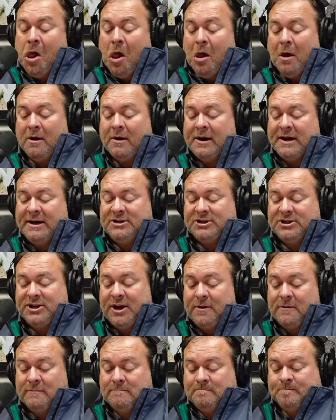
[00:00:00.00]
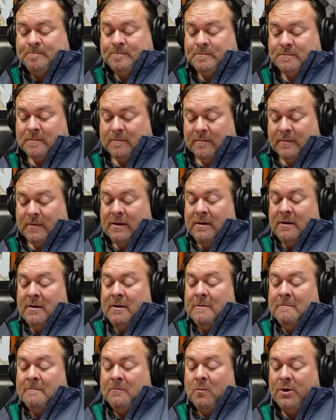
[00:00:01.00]
All right, so
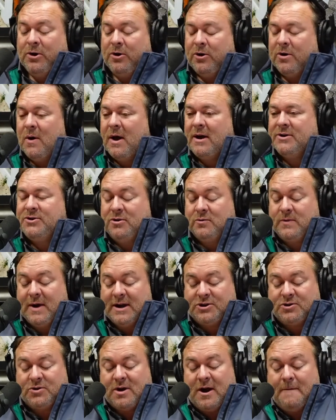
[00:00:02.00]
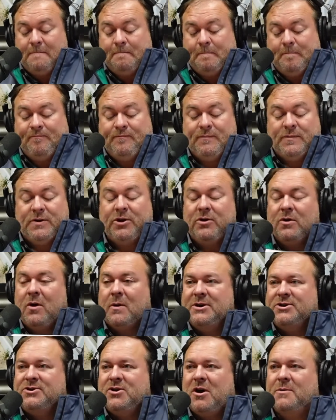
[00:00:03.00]
when you go out to a restaurant, do you
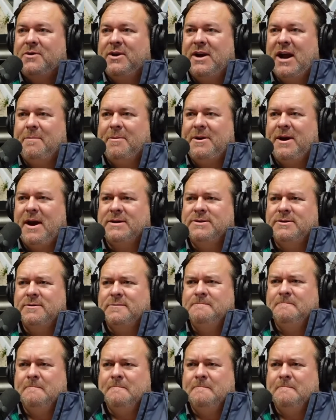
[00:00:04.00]
always start with an appetizer?